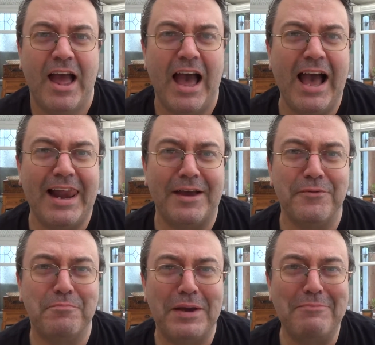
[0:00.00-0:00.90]

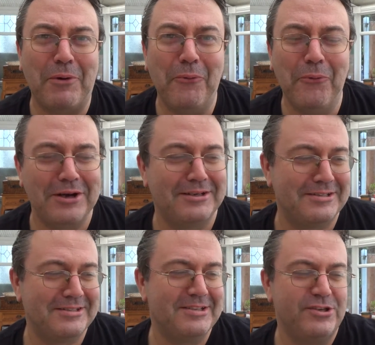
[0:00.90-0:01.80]
Hello people,
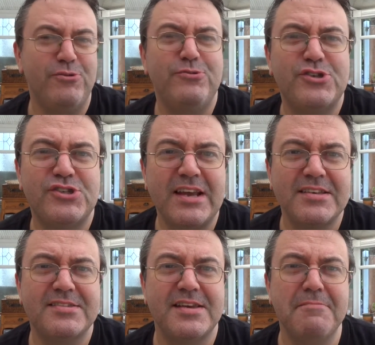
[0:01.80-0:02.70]
you
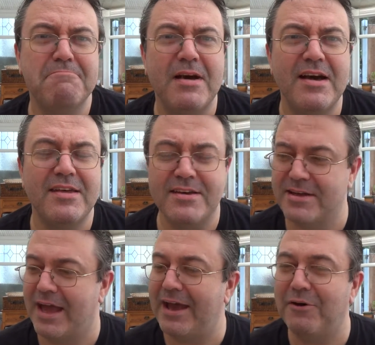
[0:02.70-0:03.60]
sexy
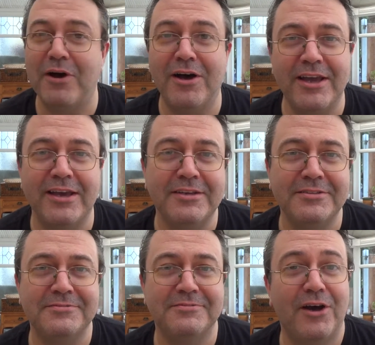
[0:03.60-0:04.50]
mother, how are you?
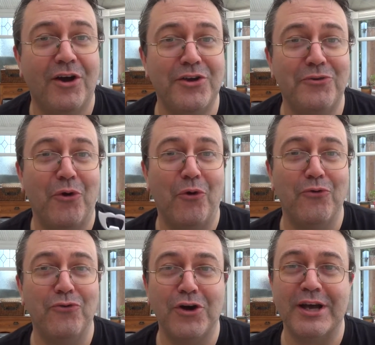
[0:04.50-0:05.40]
Are you
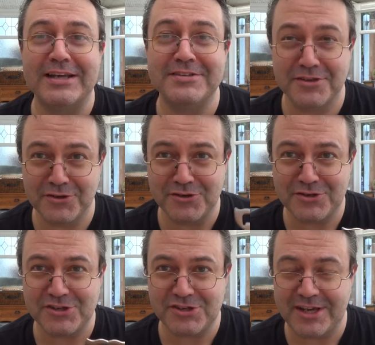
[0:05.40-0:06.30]
alright? Good
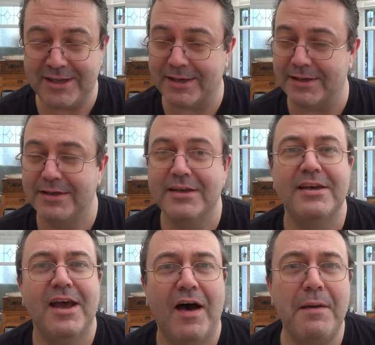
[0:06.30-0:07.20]
to see you.
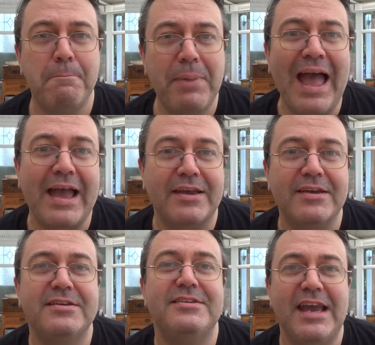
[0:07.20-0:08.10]
I'm back,
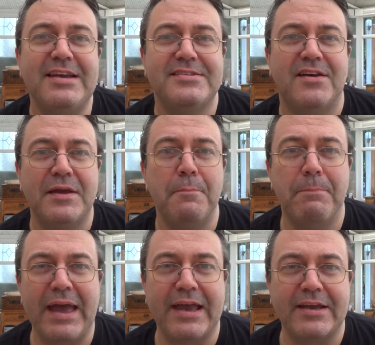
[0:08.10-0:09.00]
yes I am
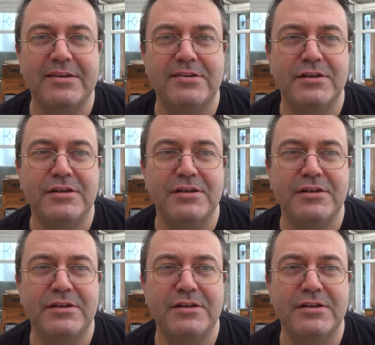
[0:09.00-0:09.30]
back.